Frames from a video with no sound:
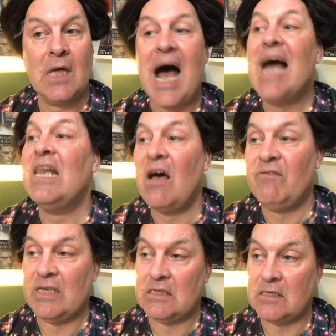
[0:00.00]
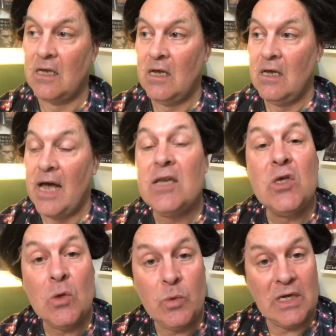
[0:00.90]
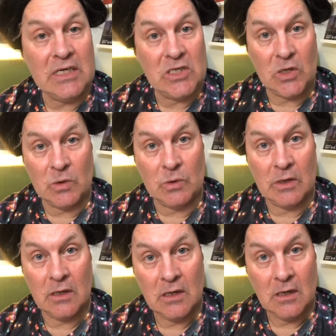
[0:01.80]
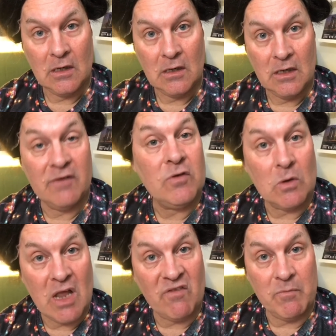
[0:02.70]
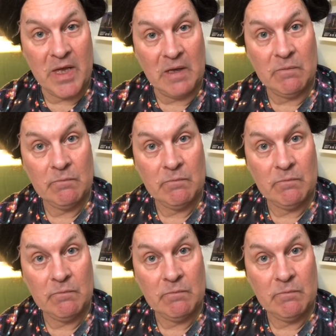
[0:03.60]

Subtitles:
I love it, and you will too, if you love me.